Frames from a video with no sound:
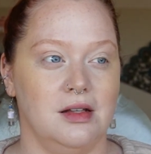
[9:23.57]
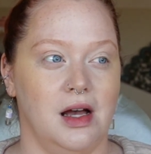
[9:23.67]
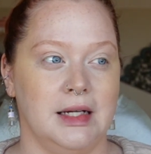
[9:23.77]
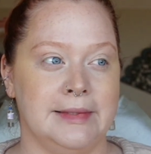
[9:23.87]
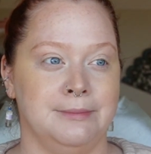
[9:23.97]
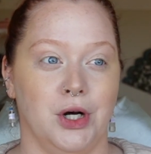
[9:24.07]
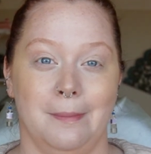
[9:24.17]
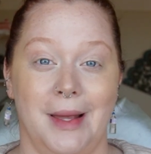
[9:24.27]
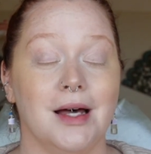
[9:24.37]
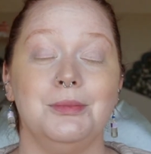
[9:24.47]
Her
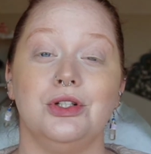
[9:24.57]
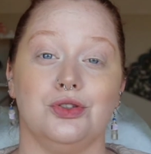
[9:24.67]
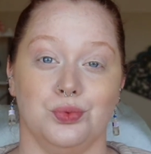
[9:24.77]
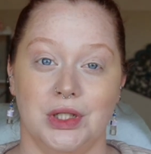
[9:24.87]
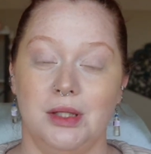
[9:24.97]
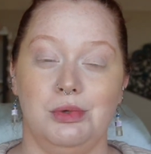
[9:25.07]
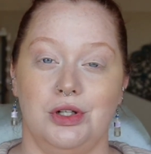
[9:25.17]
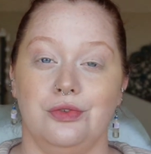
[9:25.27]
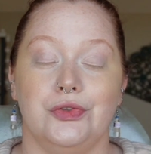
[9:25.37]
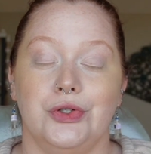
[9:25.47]
makeup looked really
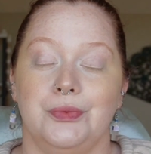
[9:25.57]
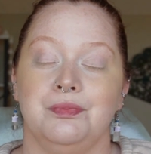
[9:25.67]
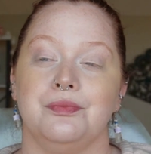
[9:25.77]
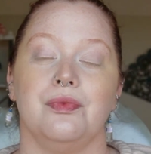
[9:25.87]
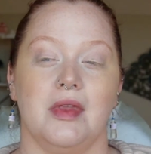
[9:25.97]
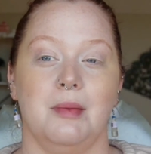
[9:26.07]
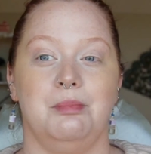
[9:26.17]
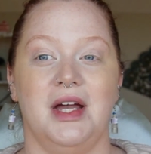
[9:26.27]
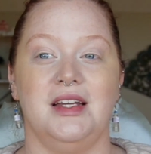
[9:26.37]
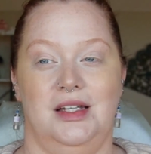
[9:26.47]
beautiful,
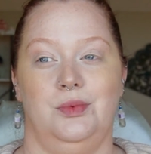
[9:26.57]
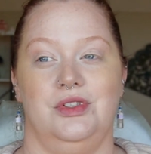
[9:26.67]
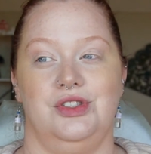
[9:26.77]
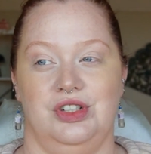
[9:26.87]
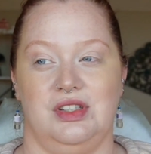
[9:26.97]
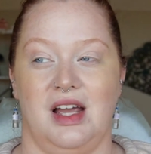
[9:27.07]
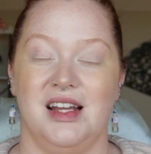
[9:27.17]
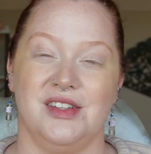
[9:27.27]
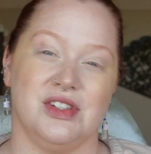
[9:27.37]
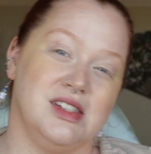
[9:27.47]
but it was just kind
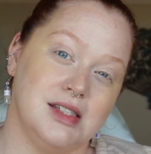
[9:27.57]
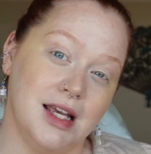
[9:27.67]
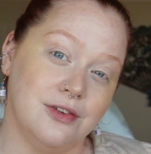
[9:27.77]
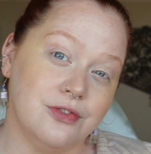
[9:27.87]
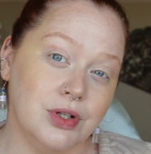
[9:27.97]
of a safe